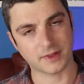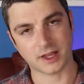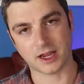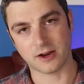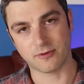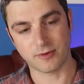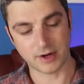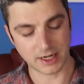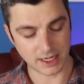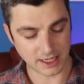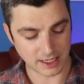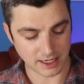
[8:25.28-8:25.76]

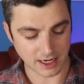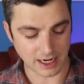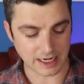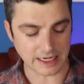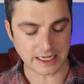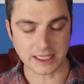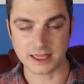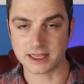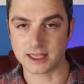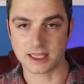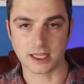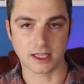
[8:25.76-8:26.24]
really
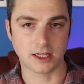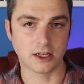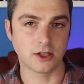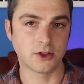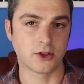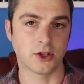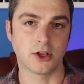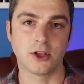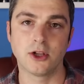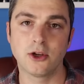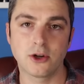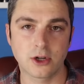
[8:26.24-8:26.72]
like the
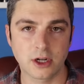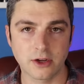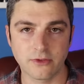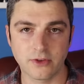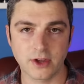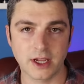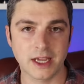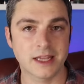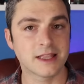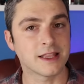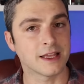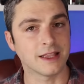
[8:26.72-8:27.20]
look of
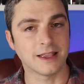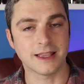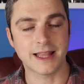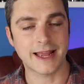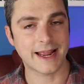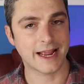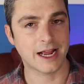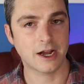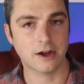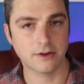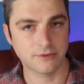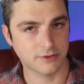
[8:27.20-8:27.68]
it, the
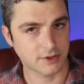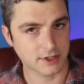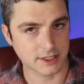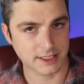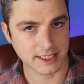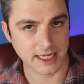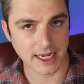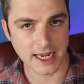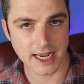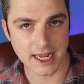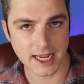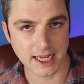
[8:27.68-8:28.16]
layout of the
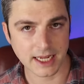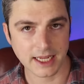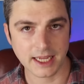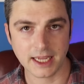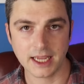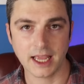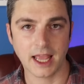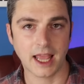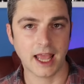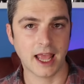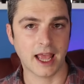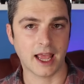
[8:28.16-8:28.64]

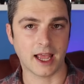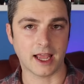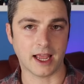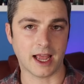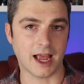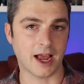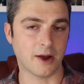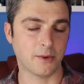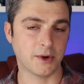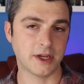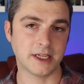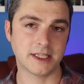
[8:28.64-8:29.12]
deck,
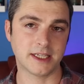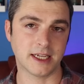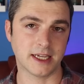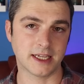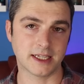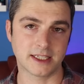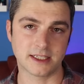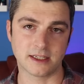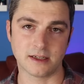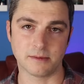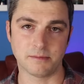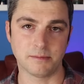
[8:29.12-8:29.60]
how easy it
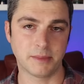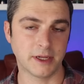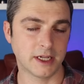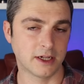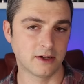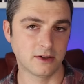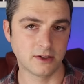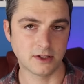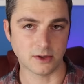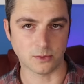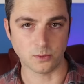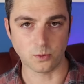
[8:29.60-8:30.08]
is to
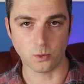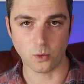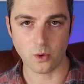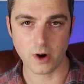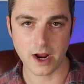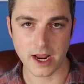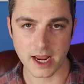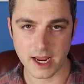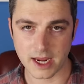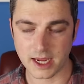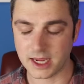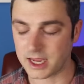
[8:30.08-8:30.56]
build and
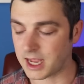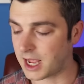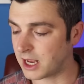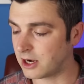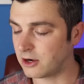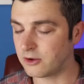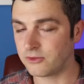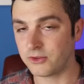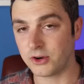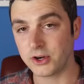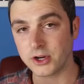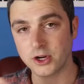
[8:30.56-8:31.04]
wick. I
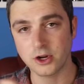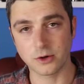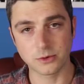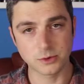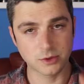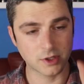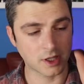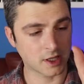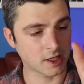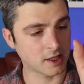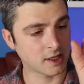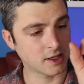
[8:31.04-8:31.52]
love that it
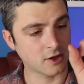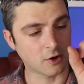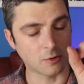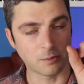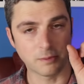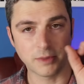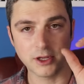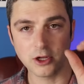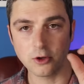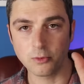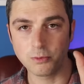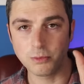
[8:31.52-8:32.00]
comes with a little
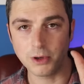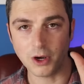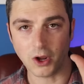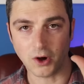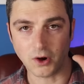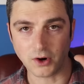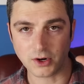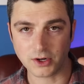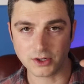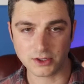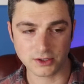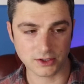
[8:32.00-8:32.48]
build
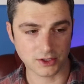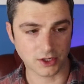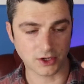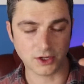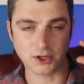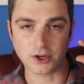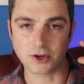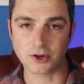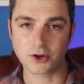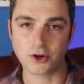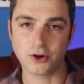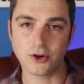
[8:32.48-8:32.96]
block so
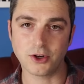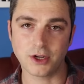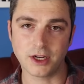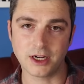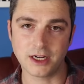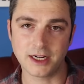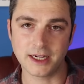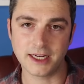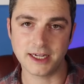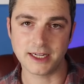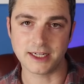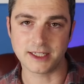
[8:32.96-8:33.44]
you can cut your
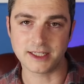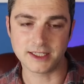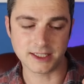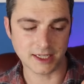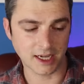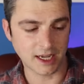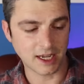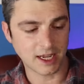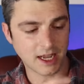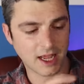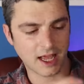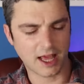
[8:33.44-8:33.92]
leads.
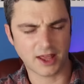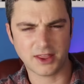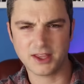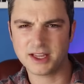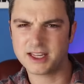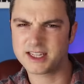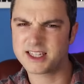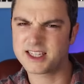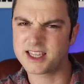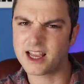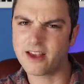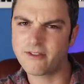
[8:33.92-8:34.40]
I
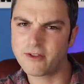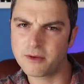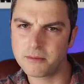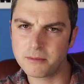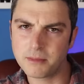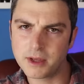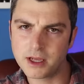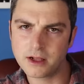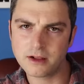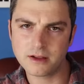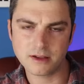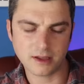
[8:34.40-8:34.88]
think
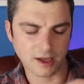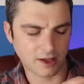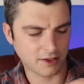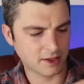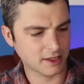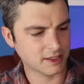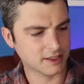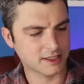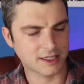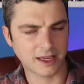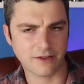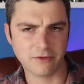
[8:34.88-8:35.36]

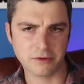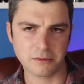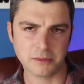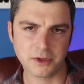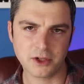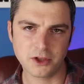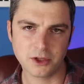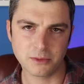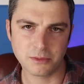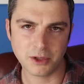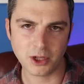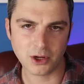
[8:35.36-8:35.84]

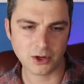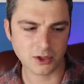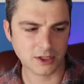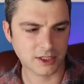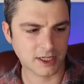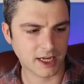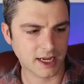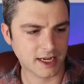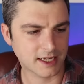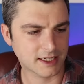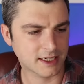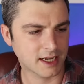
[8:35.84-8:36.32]
7mm the block
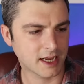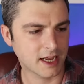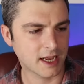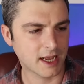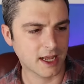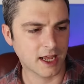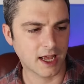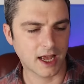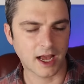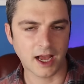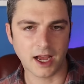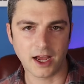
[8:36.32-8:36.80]
says.
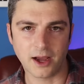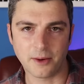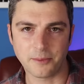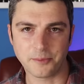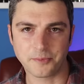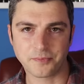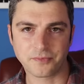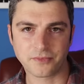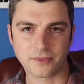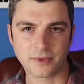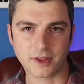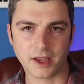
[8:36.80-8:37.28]

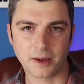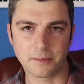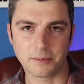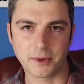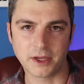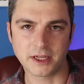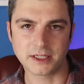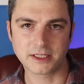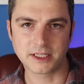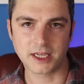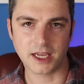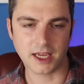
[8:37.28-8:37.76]

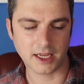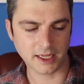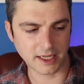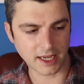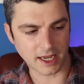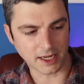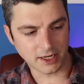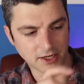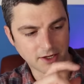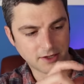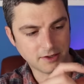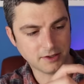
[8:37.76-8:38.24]

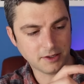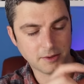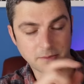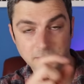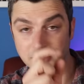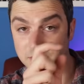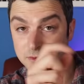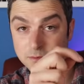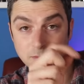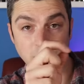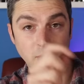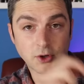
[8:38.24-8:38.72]
You
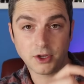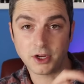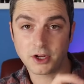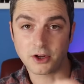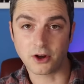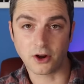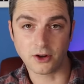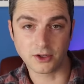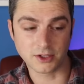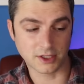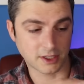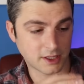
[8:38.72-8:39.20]
just put your
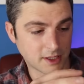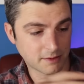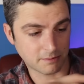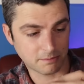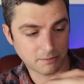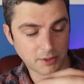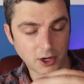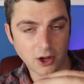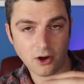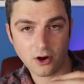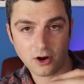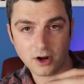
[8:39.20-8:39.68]
coils in the
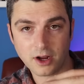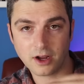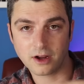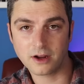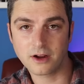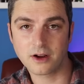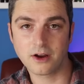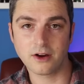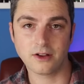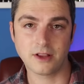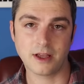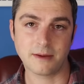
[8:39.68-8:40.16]
block,
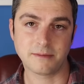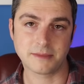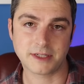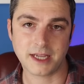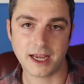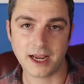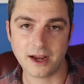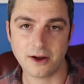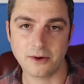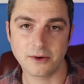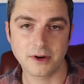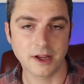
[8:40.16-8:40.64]
cut them
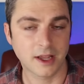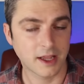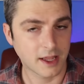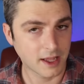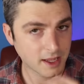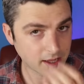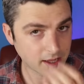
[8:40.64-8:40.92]
down.